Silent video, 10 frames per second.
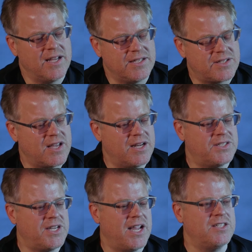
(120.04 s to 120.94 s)
It's going to
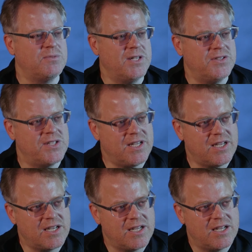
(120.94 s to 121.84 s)
change music,
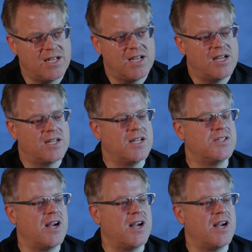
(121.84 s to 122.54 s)
because